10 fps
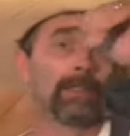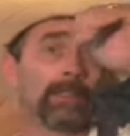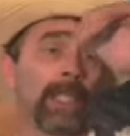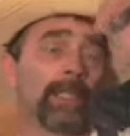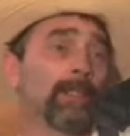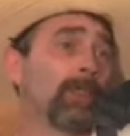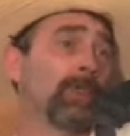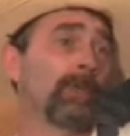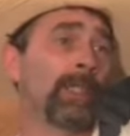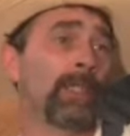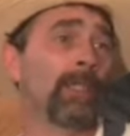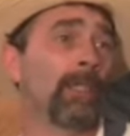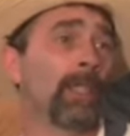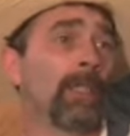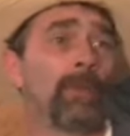Satan could be
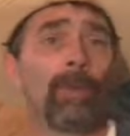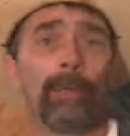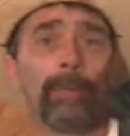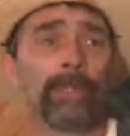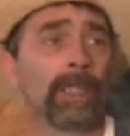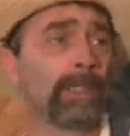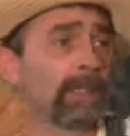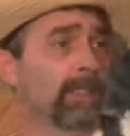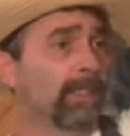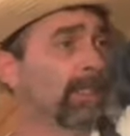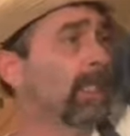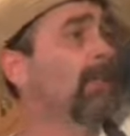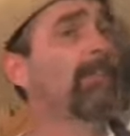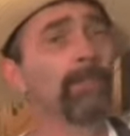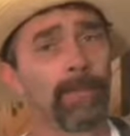and represent the
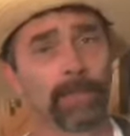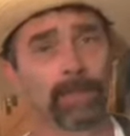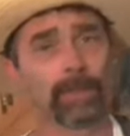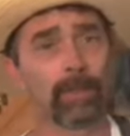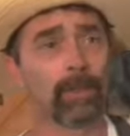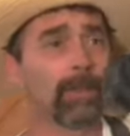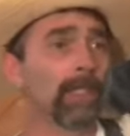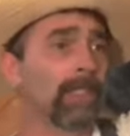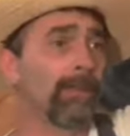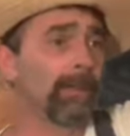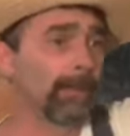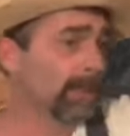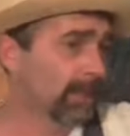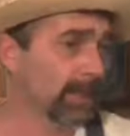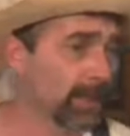government or a
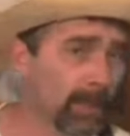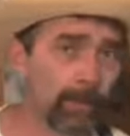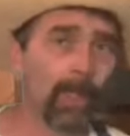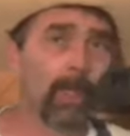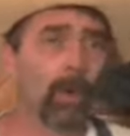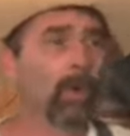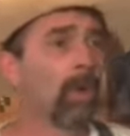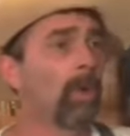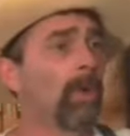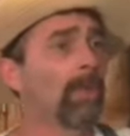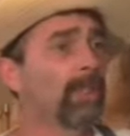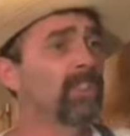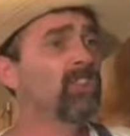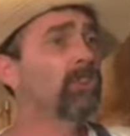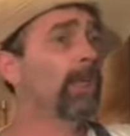government system or the
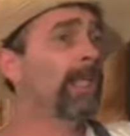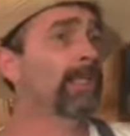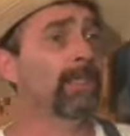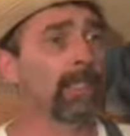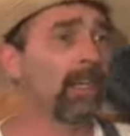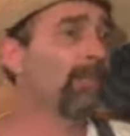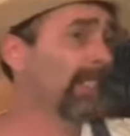strength of